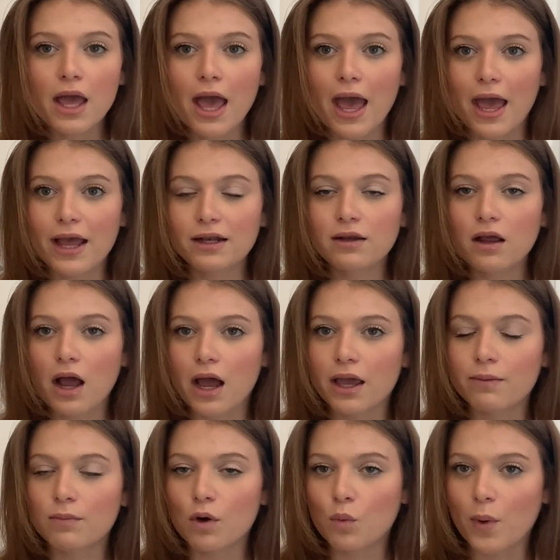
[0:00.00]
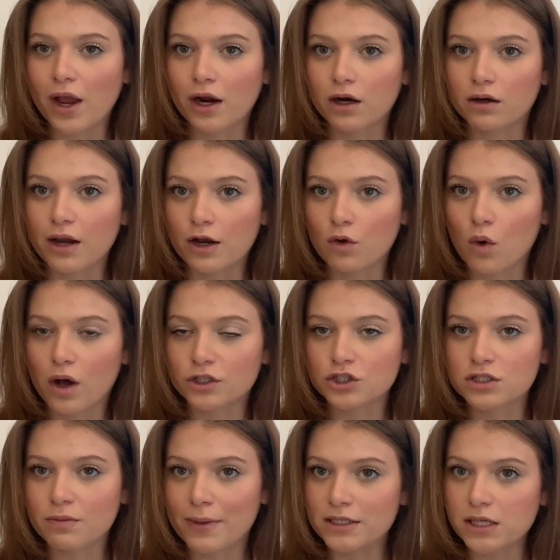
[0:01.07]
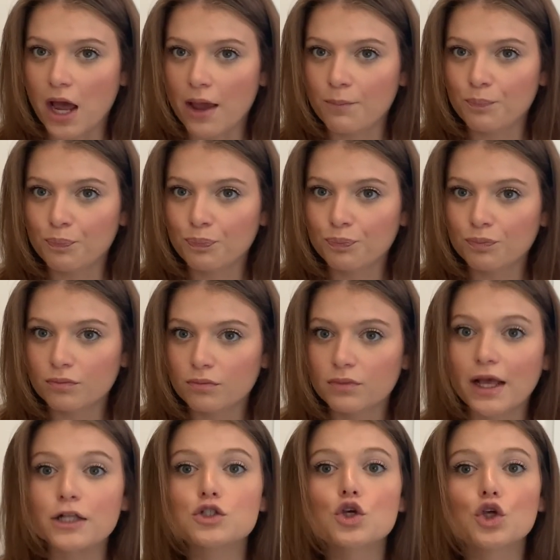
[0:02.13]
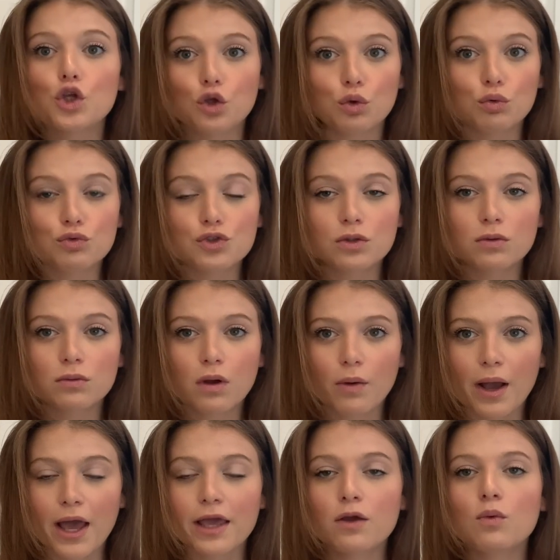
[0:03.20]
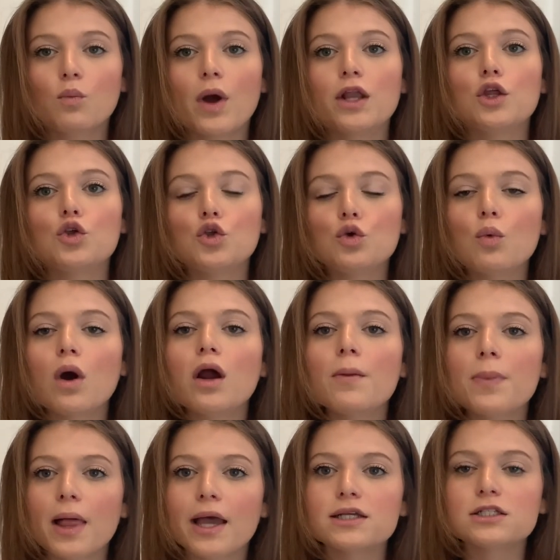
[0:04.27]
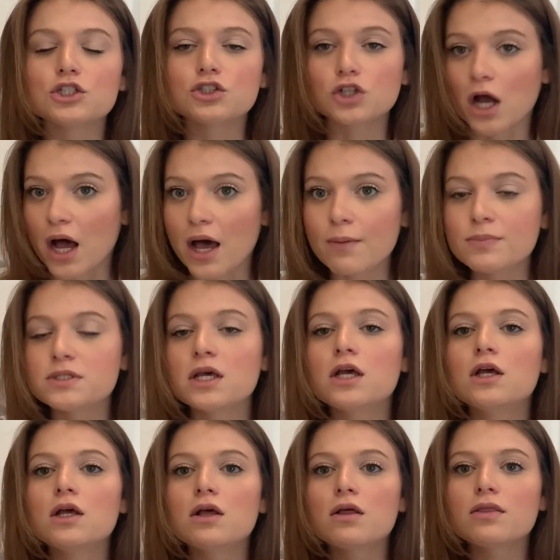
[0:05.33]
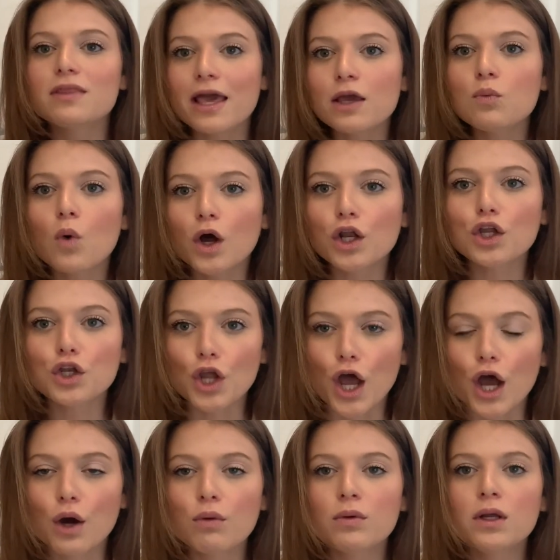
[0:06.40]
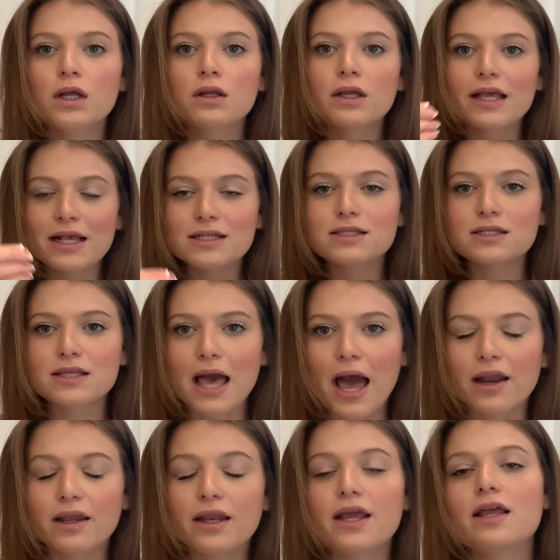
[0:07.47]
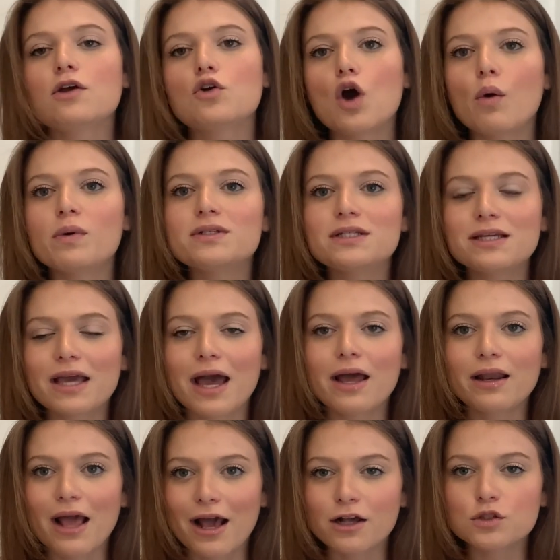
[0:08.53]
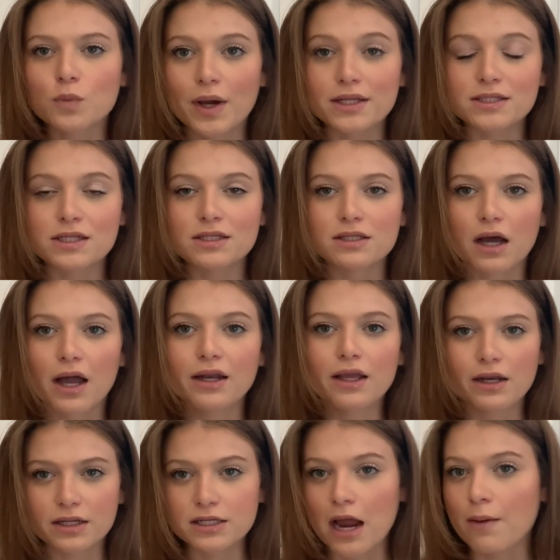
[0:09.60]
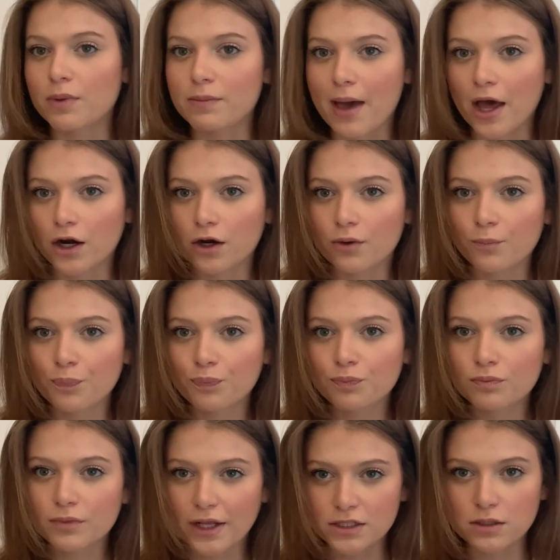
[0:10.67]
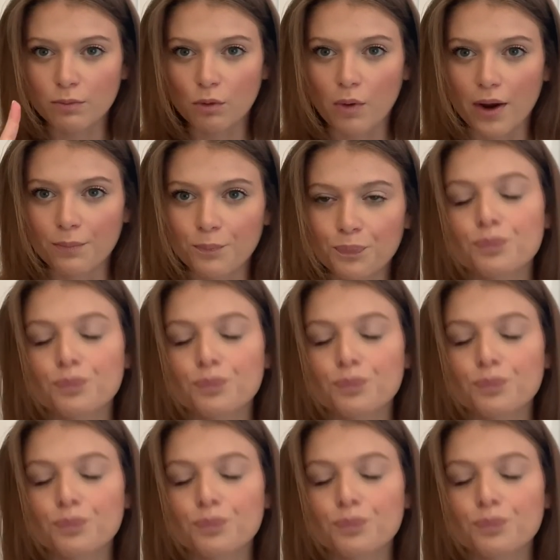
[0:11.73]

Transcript: and I'm aware and cautious of my time. That's huge okay? When you are applying to jobs, they want to know, is this candidate going to get X, Y, and Z done in a timely manner? That's number one.